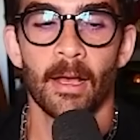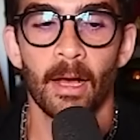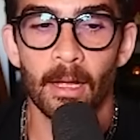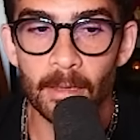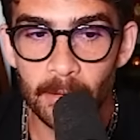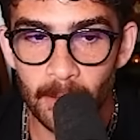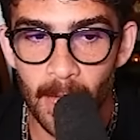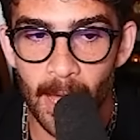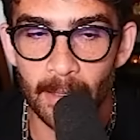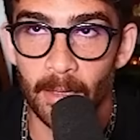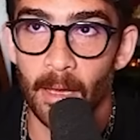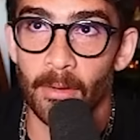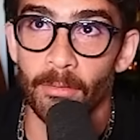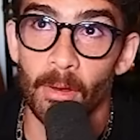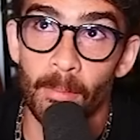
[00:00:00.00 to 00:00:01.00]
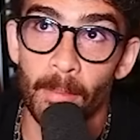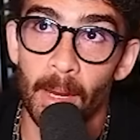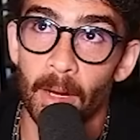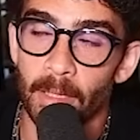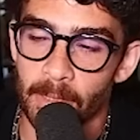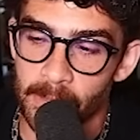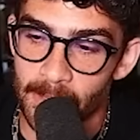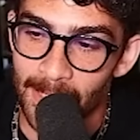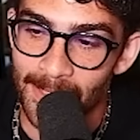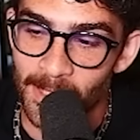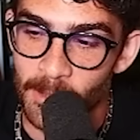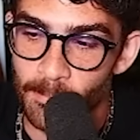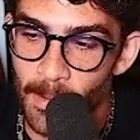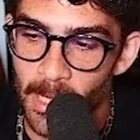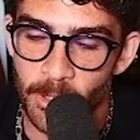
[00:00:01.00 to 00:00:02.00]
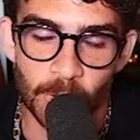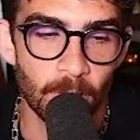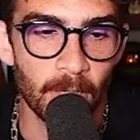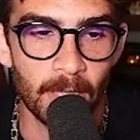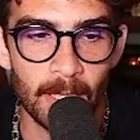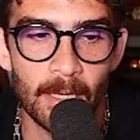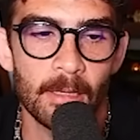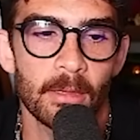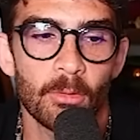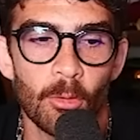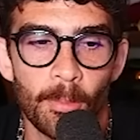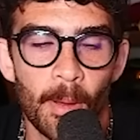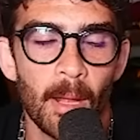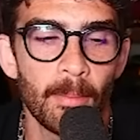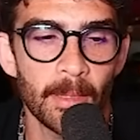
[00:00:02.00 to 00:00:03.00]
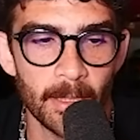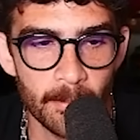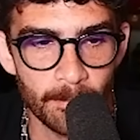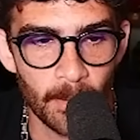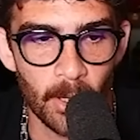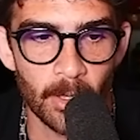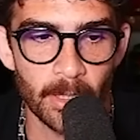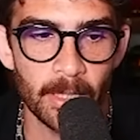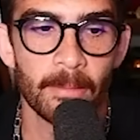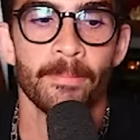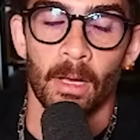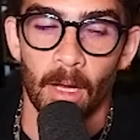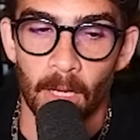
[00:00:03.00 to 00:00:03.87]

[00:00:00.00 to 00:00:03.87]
A lot of Americans, especially in the Republican Party,